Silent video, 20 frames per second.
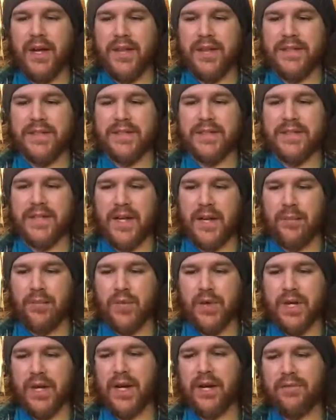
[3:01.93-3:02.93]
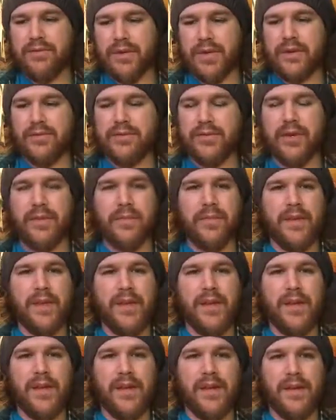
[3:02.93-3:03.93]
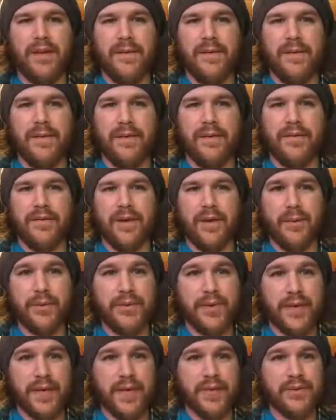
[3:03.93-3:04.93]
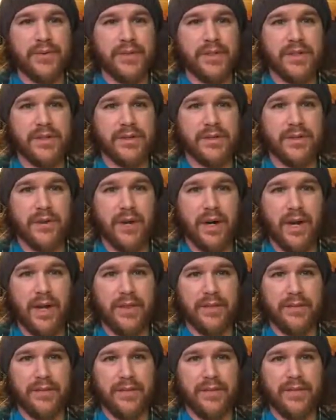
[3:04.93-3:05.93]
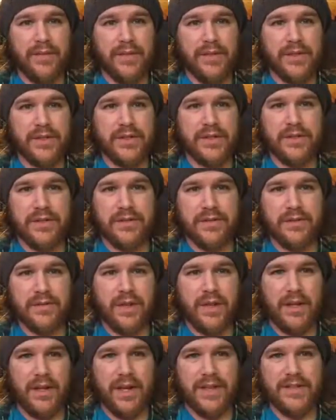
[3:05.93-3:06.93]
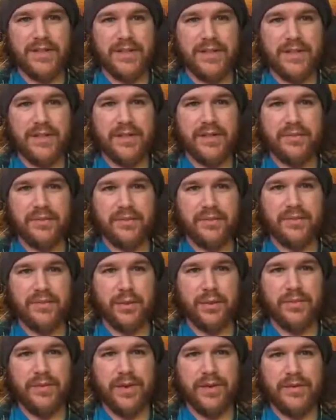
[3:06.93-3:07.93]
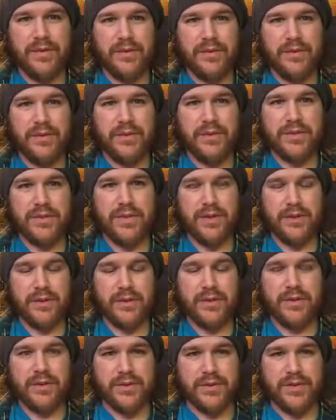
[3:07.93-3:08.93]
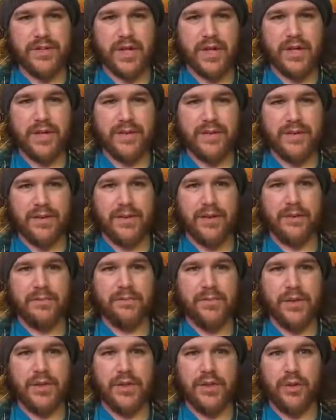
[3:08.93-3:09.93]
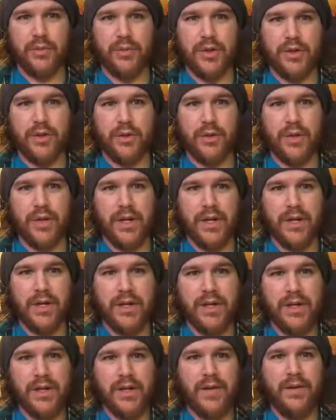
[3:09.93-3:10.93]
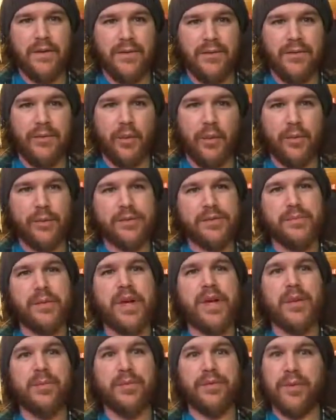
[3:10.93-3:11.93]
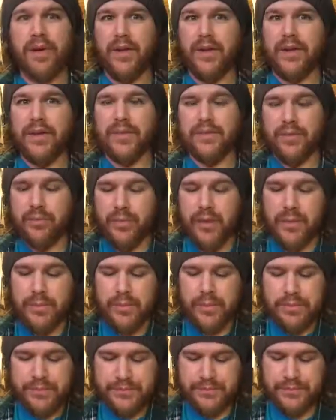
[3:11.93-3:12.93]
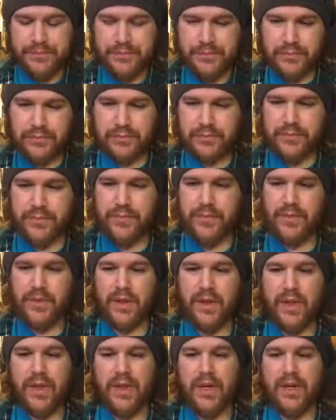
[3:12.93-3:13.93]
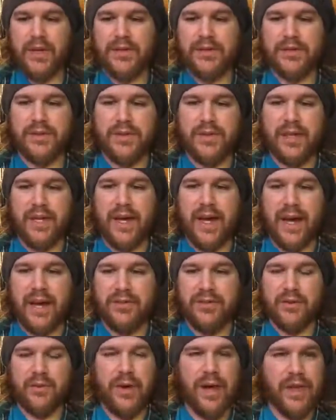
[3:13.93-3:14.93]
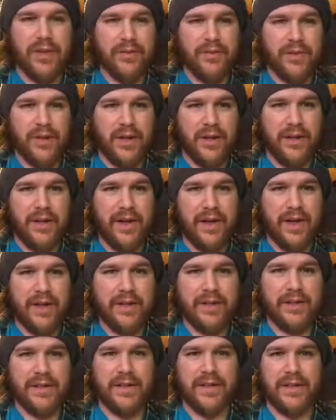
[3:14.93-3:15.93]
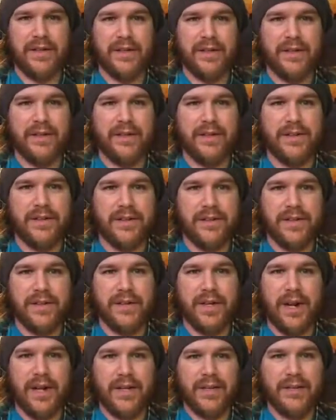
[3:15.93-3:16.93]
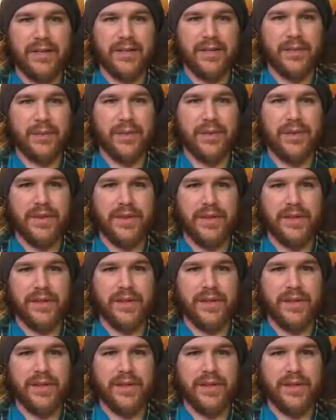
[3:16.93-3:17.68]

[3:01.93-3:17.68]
this is them recovering from the fight with the Kindred that was going on through the last 4 or 5 issues or so, with those giant humanoid forms made up of all the different people. So in the aftermath of all that, they're kind of dealing with,